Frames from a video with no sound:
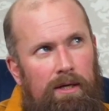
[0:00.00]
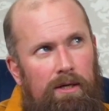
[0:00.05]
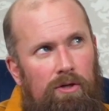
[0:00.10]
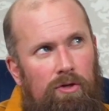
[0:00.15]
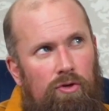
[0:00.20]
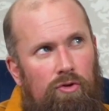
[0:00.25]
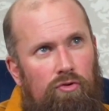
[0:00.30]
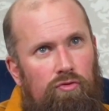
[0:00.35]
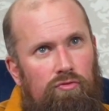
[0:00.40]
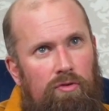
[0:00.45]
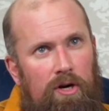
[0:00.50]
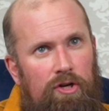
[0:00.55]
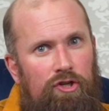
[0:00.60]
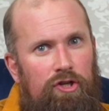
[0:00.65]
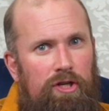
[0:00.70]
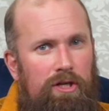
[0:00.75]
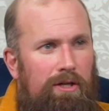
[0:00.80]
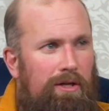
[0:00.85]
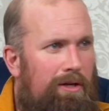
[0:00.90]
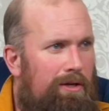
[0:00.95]

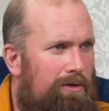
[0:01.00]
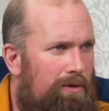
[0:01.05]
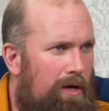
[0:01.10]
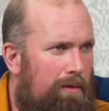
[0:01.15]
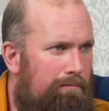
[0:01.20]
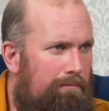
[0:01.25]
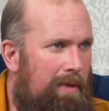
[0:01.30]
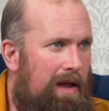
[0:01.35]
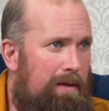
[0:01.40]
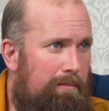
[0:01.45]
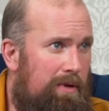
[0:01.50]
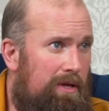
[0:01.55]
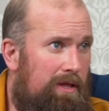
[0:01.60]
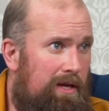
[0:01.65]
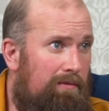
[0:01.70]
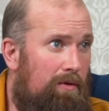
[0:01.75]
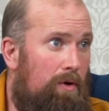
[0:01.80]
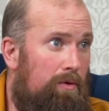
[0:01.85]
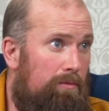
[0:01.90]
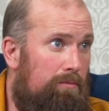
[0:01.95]
crushing and making
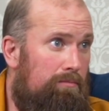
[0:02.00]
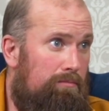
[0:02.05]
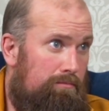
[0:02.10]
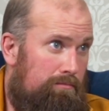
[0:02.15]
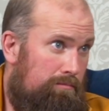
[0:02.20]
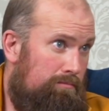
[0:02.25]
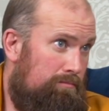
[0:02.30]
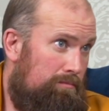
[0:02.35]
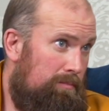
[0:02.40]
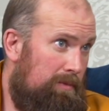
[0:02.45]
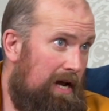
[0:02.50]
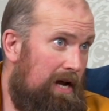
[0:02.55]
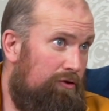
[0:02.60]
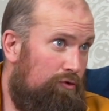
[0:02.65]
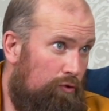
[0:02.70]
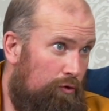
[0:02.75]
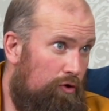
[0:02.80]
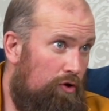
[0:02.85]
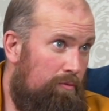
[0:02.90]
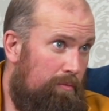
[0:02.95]
their own
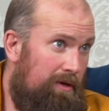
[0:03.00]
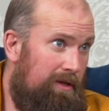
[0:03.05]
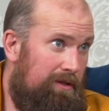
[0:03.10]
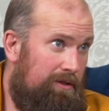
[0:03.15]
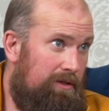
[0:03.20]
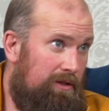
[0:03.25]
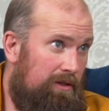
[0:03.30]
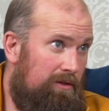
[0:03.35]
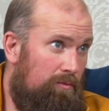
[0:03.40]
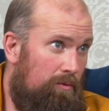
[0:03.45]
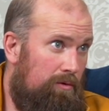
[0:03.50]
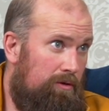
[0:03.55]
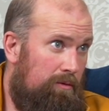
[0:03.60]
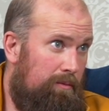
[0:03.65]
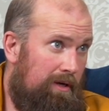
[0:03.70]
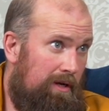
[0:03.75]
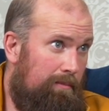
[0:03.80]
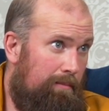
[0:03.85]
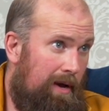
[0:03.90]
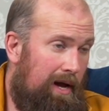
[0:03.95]
natural human instinct to
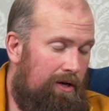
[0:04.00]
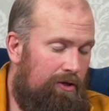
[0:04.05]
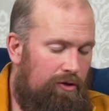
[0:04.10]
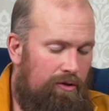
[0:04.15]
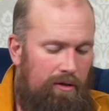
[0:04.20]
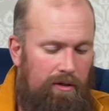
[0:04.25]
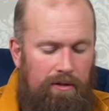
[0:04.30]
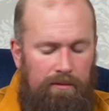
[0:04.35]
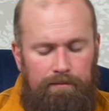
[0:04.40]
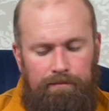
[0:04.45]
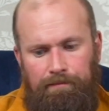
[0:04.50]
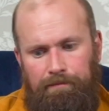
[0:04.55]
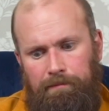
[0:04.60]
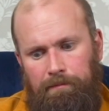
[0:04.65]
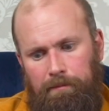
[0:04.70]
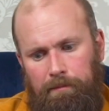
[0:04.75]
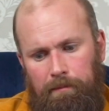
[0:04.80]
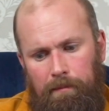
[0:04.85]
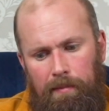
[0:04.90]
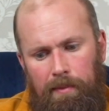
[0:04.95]
be compassionate.
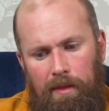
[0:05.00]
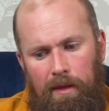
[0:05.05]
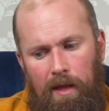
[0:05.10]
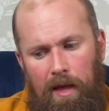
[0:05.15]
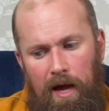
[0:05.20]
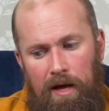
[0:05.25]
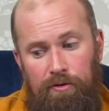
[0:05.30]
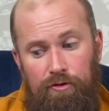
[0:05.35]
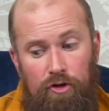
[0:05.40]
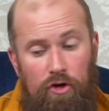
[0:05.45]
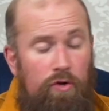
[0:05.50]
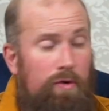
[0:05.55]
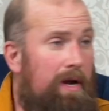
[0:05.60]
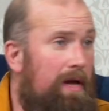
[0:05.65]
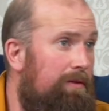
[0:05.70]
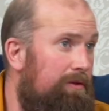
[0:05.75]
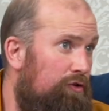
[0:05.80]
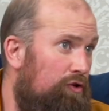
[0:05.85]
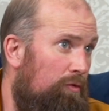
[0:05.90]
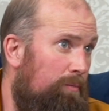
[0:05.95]
And so you get
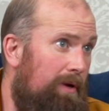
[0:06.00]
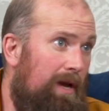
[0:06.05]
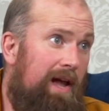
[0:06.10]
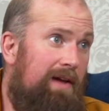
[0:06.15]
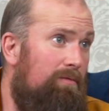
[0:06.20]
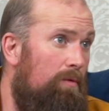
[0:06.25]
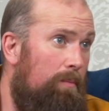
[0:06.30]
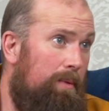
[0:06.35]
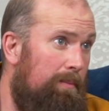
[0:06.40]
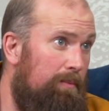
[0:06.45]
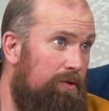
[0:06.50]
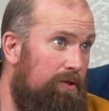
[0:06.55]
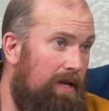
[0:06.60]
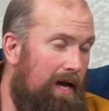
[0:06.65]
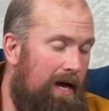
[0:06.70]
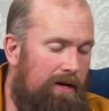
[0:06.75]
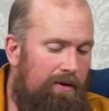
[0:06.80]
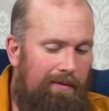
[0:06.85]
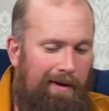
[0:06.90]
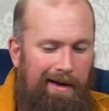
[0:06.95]
this sort of behaviour where people
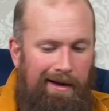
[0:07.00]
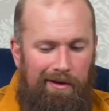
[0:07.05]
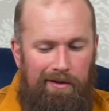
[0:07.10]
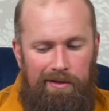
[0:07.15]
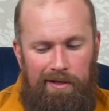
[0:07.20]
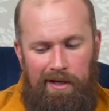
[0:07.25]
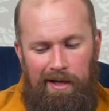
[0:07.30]
stand around.